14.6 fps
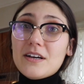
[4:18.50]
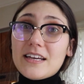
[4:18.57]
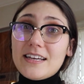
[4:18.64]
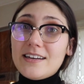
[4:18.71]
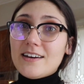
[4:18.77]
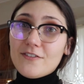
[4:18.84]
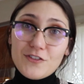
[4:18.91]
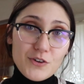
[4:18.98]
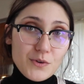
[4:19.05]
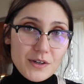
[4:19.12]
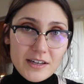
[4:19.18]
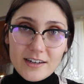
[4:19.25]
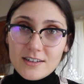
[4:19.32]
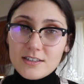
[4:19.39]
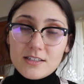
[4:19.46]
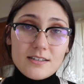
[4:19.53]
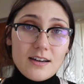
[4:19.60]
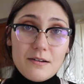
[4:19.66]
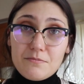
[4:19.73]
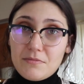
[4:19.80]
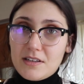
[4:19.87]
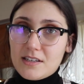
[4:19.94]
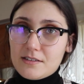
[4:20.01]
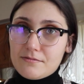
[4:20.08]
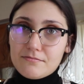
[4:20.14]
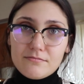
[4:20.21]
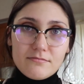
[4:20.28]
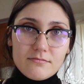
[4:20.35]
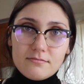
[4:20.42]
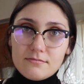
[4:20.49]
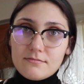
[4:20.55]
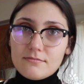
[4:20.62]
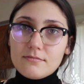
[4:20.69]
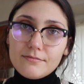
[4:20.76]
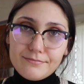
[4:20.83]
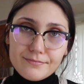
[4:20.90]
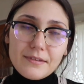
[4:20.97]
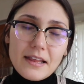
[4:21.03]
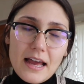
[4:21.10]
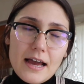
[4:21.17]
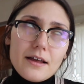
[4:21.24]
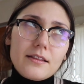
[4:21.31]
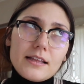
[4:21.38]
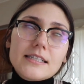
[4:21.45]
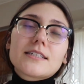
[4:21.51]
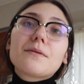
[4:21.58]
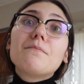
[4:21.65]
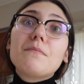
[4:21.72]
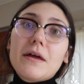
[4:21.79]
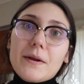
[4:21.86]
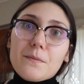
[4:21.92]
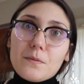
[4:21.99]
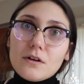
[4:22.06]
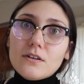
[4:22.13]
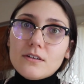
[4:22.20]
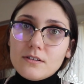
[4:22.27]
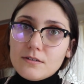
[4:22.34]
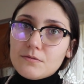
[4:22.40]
in a few years. I'm at least minimal.